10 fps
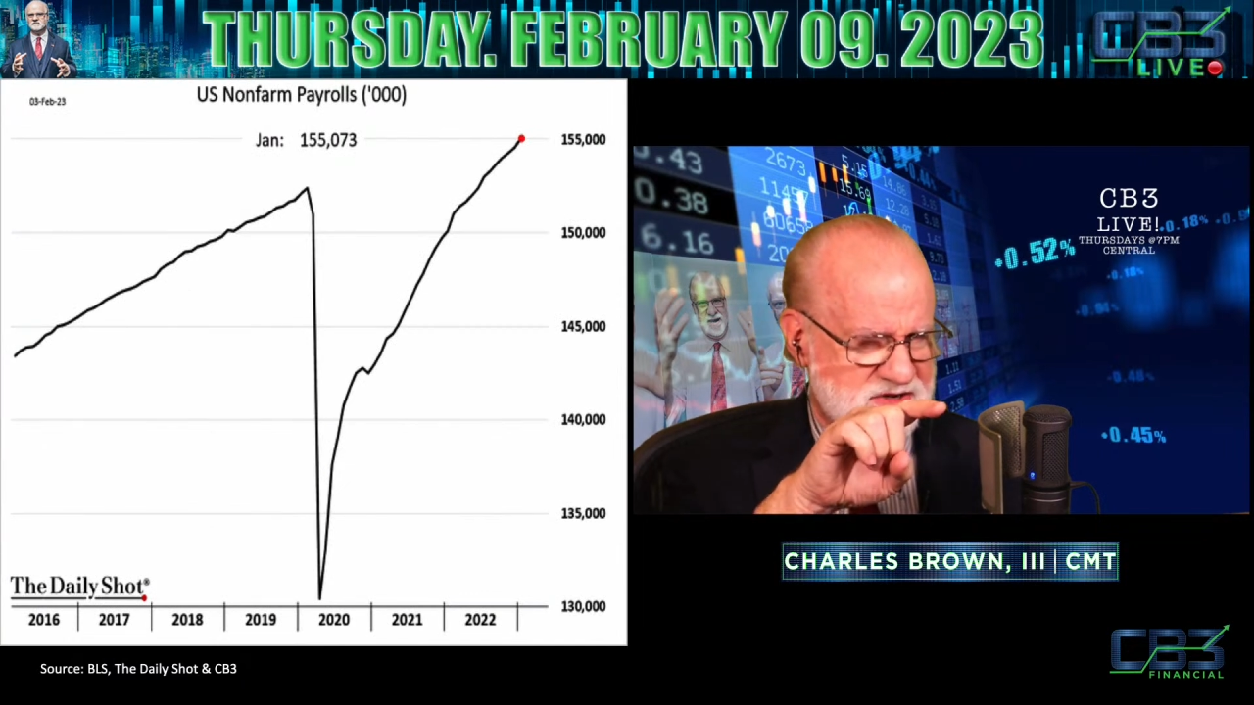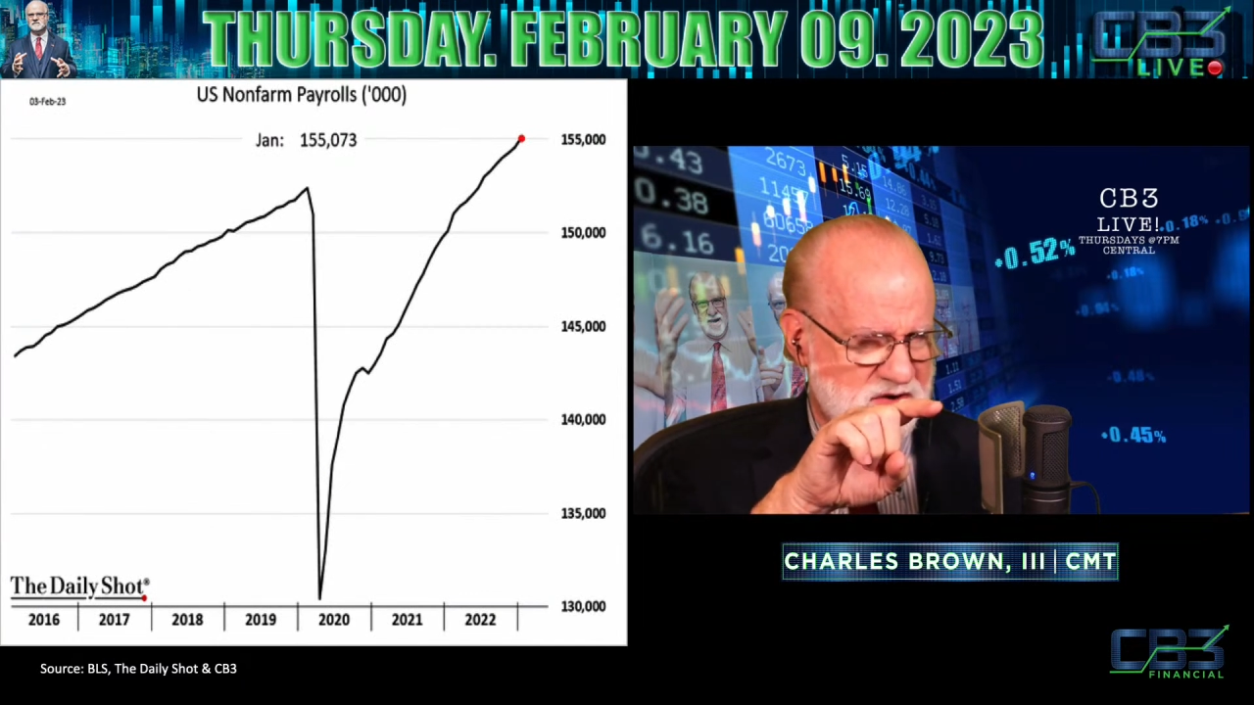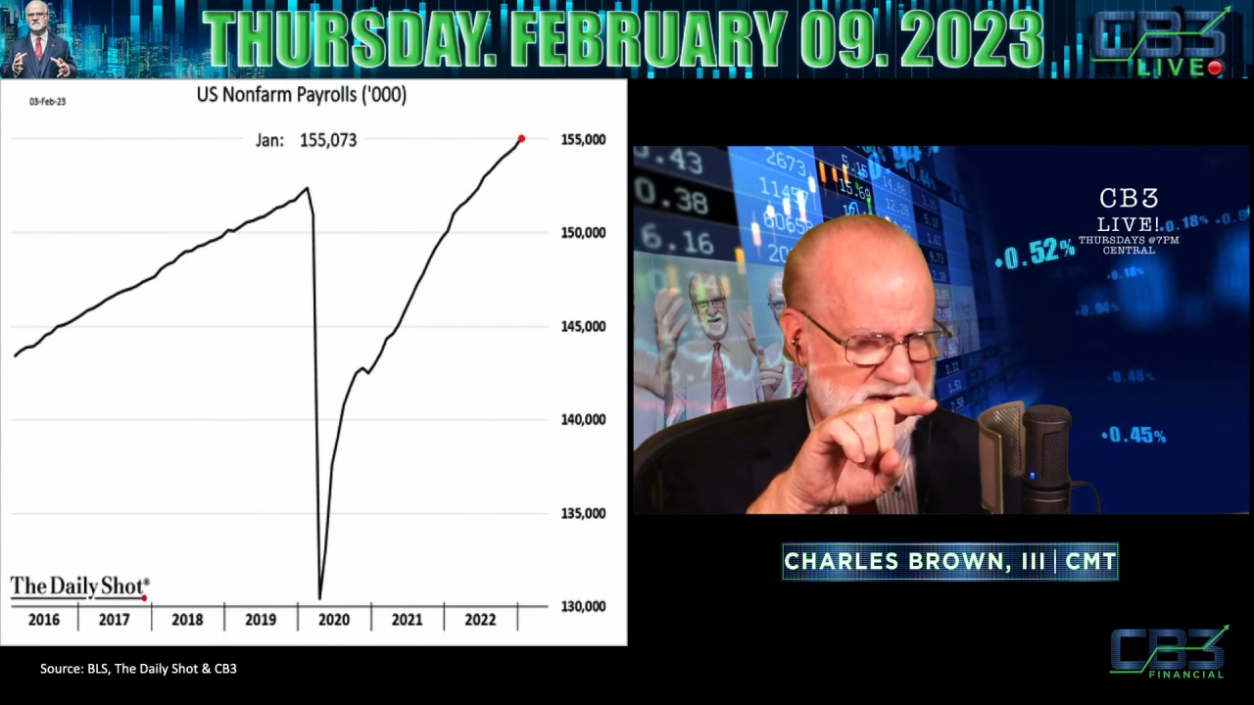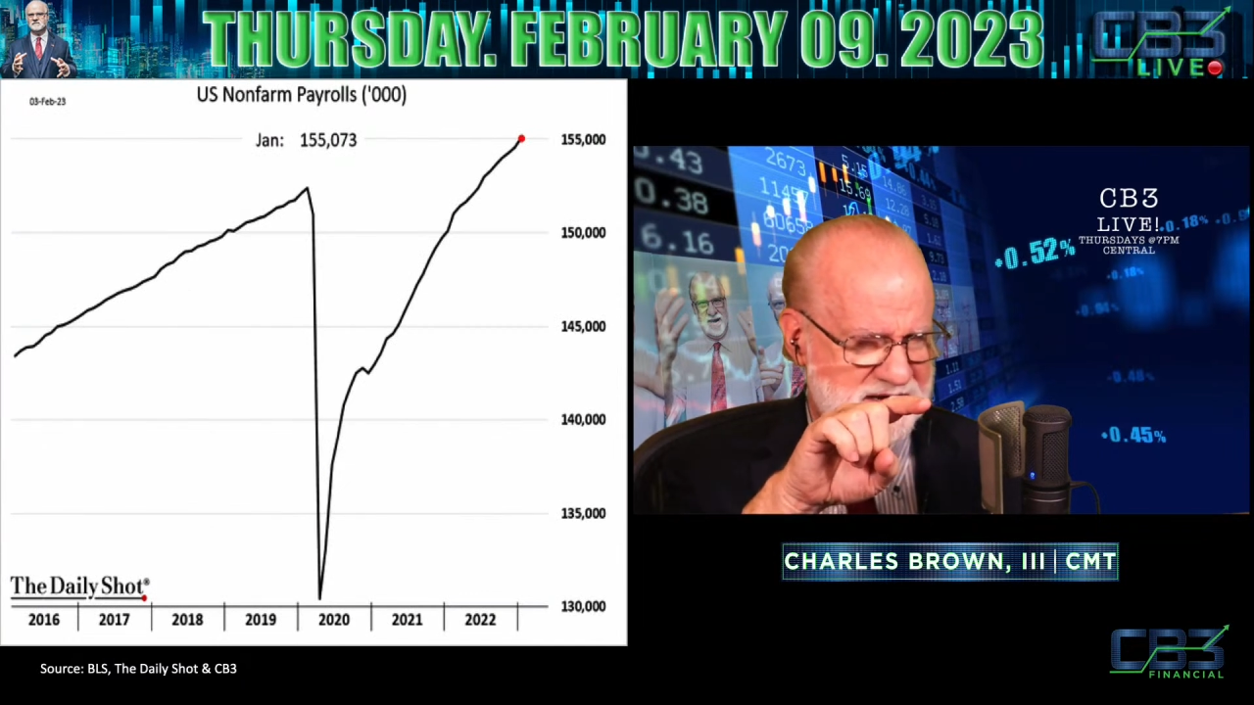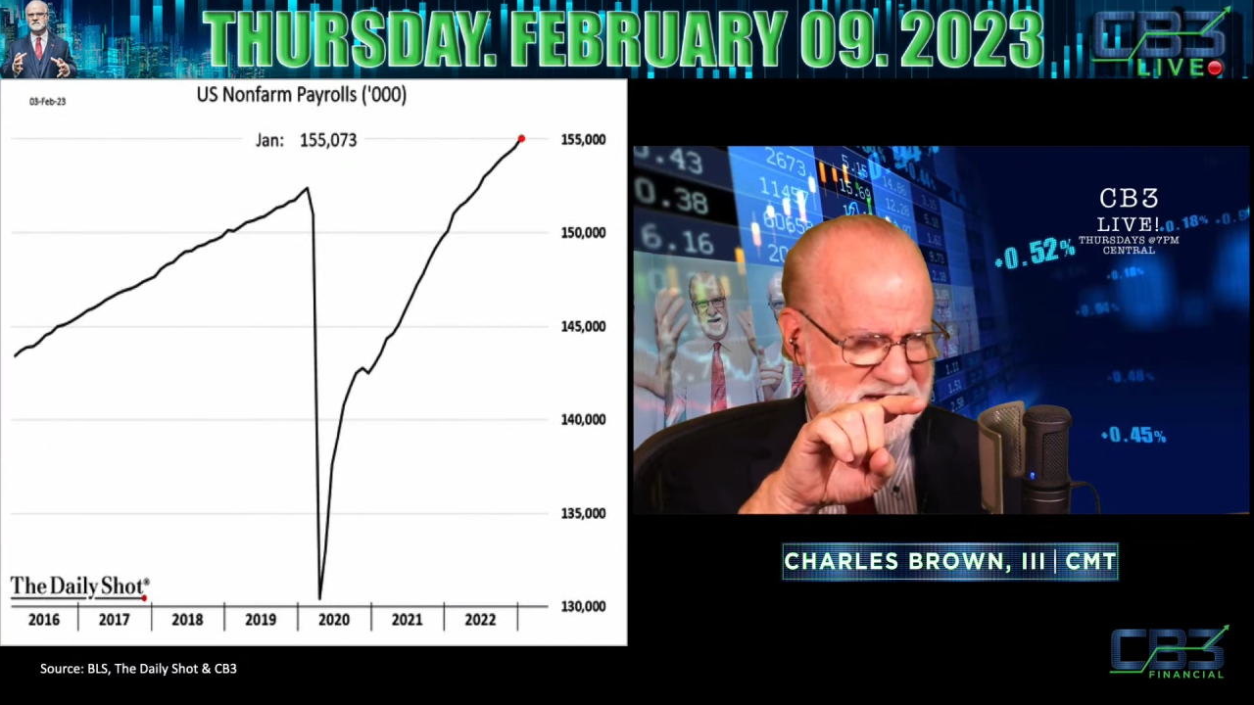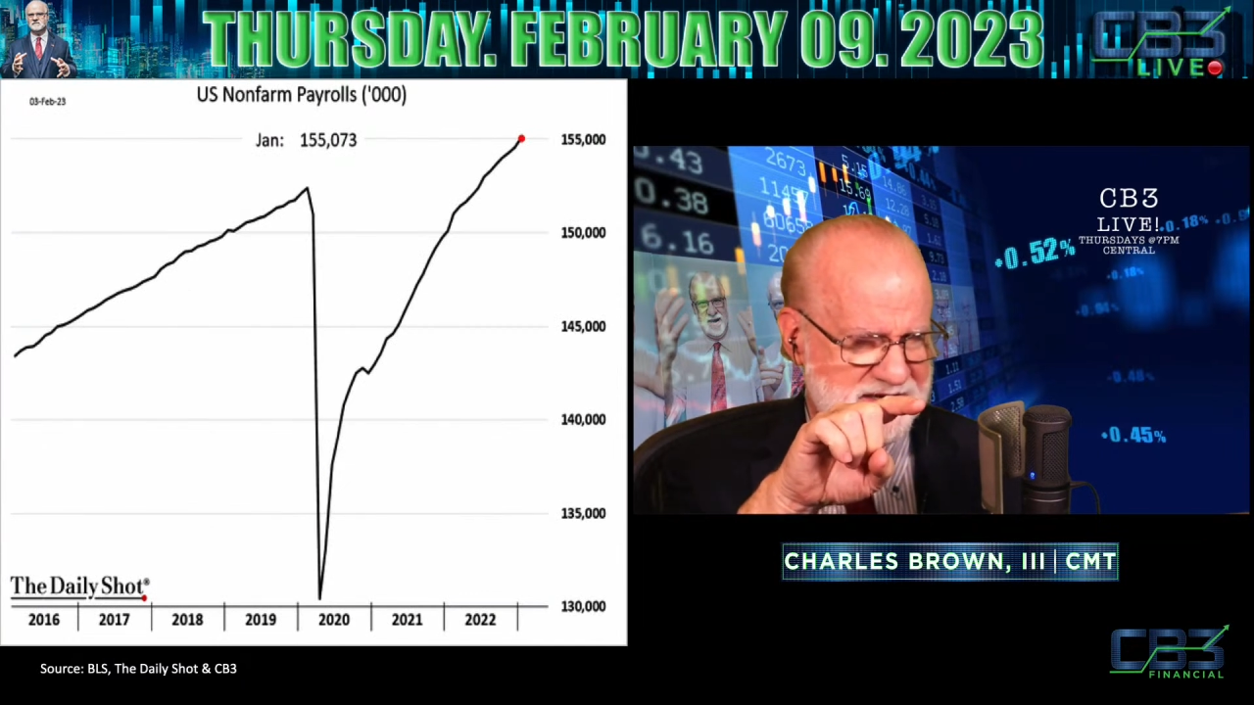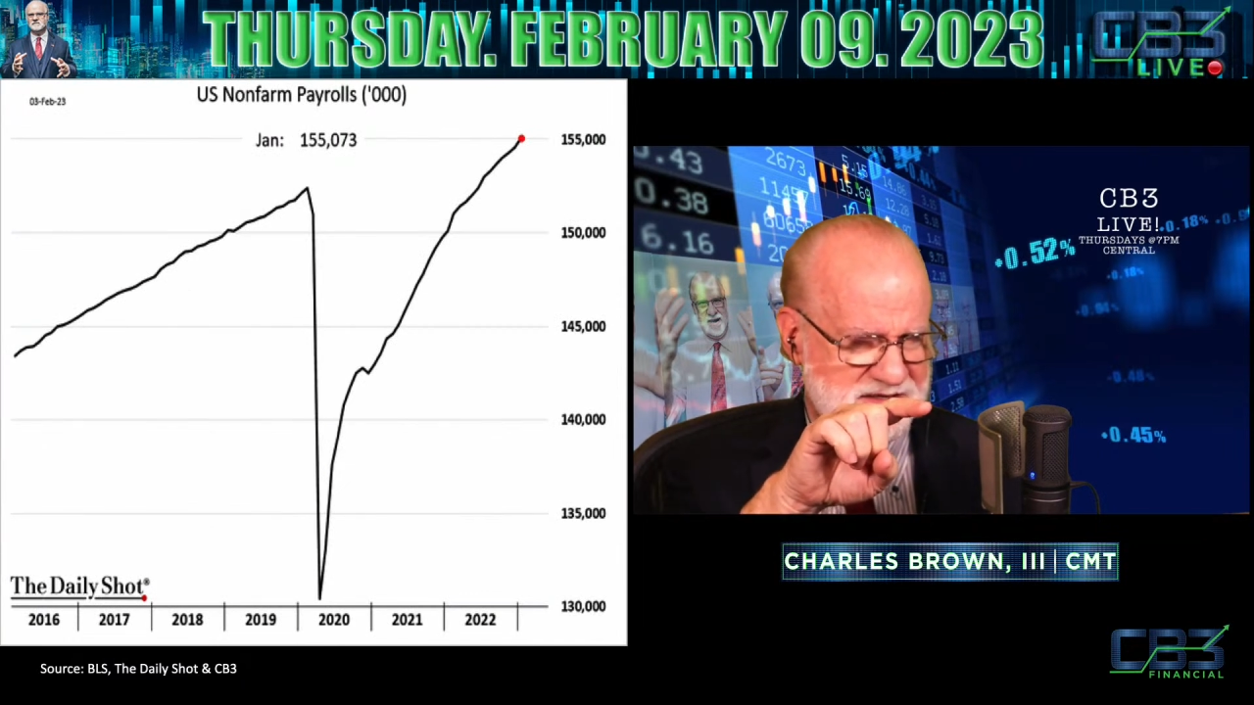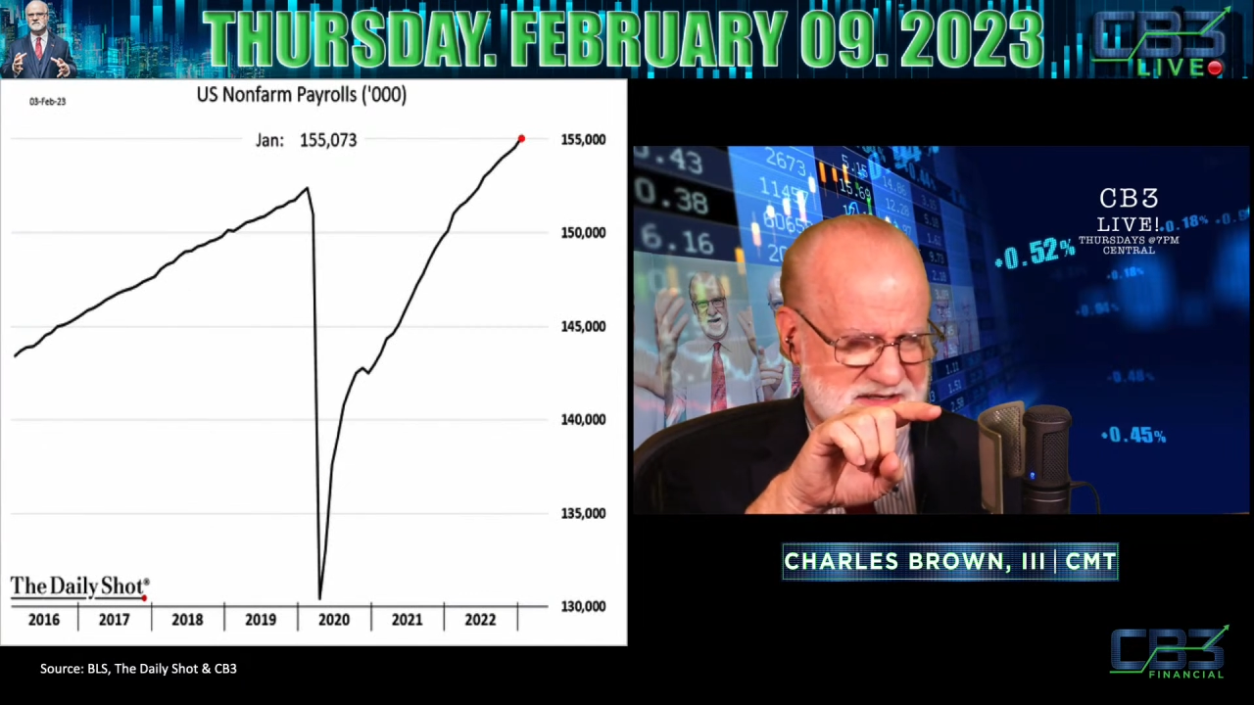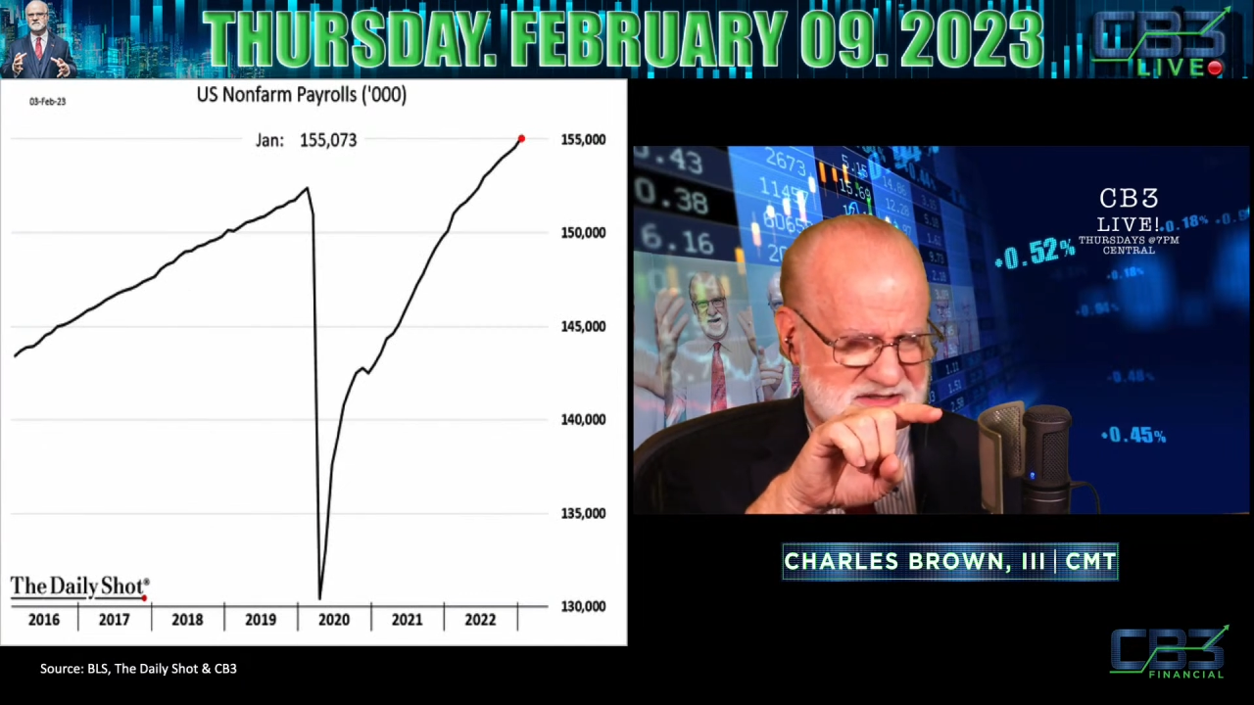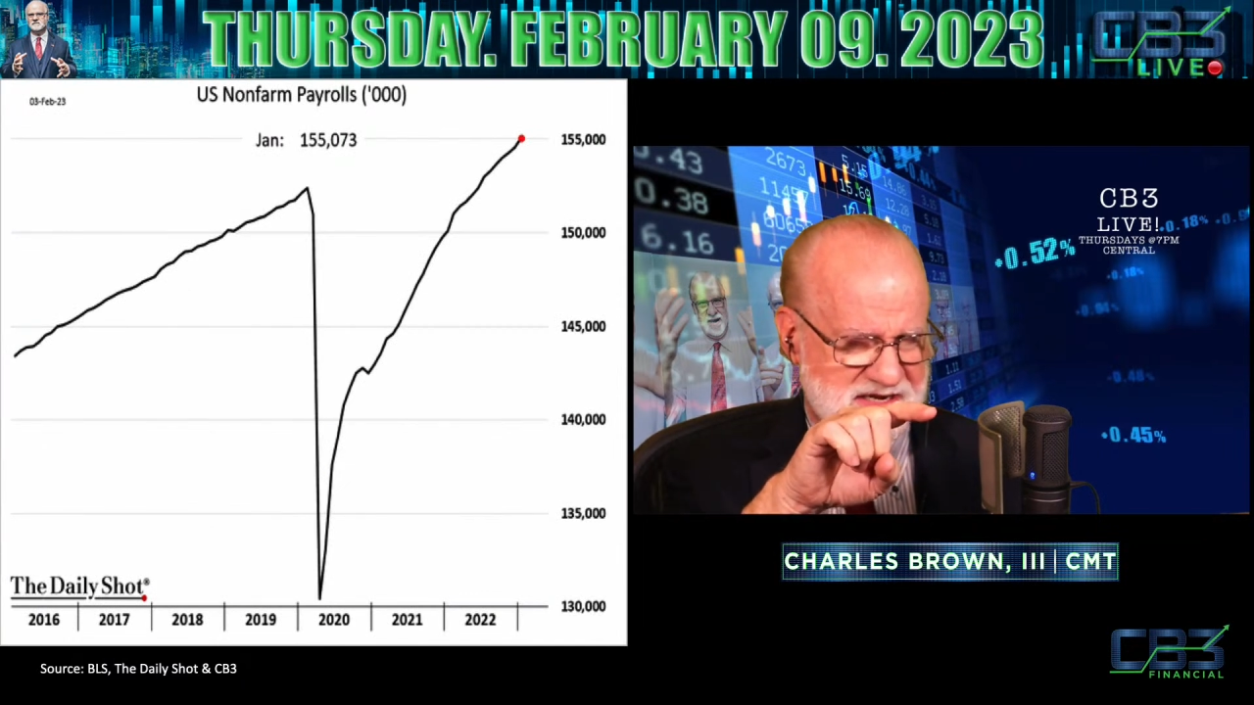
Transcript: your eye and